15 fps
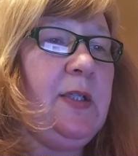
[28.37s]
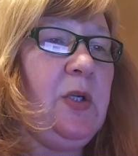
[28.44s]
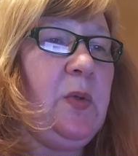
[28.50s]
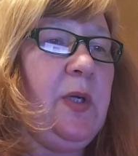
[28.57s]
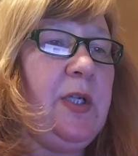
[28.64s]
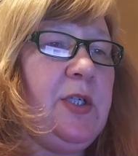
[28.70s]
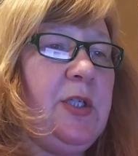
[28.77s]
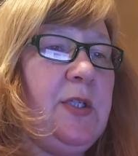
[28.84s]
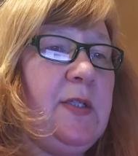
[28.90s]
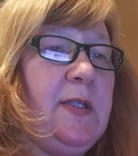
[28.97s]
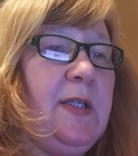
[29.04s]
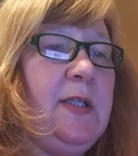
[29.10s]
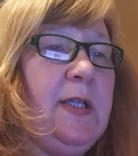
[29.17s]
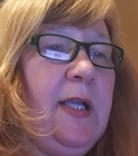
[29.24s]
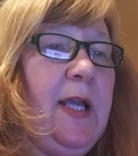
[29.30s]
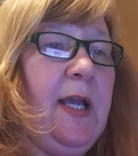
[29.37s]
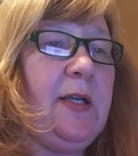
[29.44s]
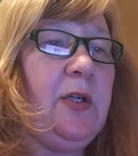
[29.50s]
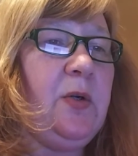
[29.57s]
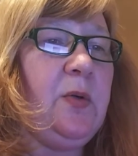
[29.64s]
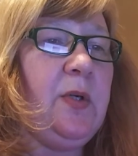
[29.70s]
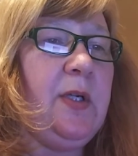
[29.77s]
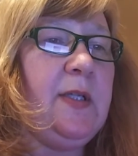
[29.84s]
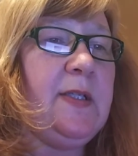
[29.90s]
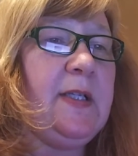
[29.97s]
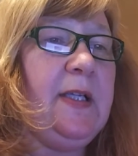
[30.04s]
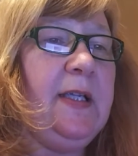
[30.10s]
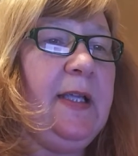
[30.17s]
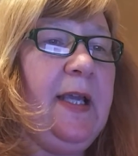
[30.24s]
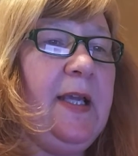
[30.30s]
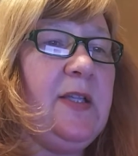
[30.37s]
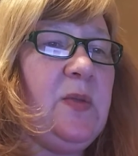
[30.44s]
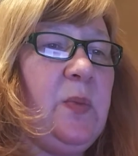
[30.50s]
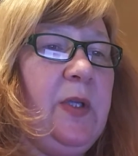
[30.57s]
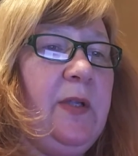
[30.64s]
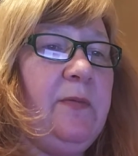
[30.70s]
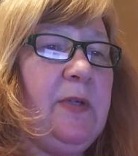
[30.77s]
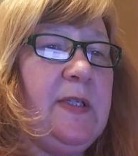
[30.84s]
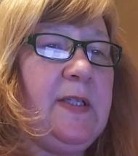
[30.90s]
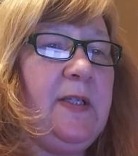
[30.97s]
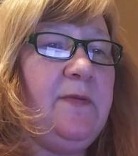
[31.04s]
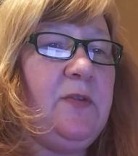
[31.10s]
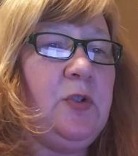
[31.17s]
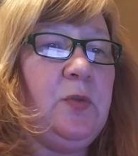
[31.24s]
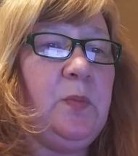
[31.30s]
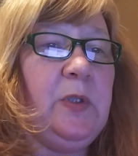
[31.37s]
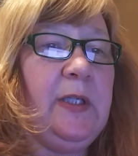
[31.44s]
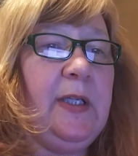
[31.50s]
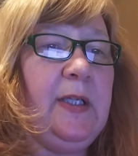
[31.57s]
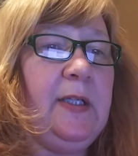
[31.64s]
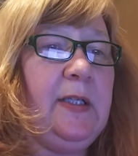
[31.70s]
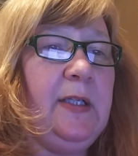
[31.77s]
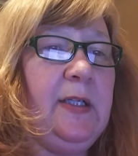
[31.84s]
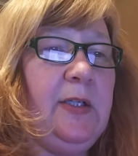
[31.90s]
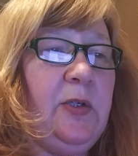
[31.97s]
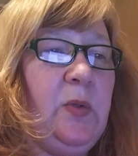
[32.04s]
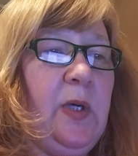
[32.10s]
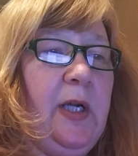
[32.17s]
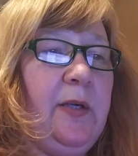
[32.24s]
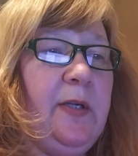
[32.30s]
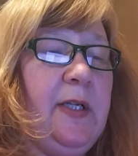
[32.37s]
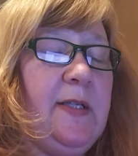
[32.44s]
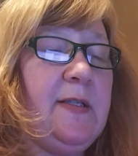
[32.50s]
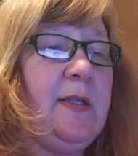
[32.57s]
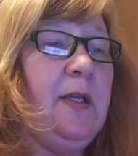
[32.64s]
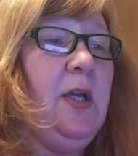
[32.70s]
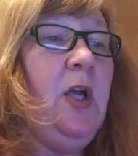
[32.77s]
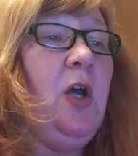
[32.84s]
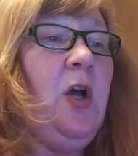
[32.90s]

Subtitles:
the questions into categories in case we receive duplicate inquiries.